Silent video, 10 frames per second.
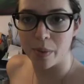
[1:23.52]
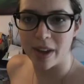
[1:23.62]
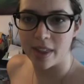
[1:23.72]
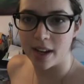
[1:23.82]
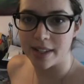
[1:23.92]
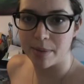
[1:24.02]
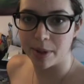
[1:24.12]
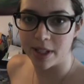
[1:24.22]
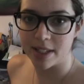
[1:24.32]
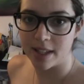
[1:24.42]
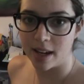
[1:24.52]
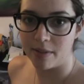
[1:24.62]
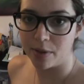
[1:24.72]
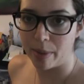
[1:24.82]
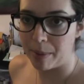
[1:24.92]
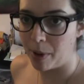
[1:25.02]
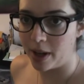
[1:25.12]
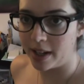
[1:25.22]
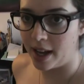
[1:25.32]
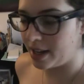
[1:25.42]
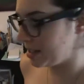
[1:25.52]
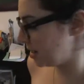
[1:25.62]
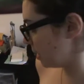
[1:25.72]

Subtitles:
way that I typically set up for my podcast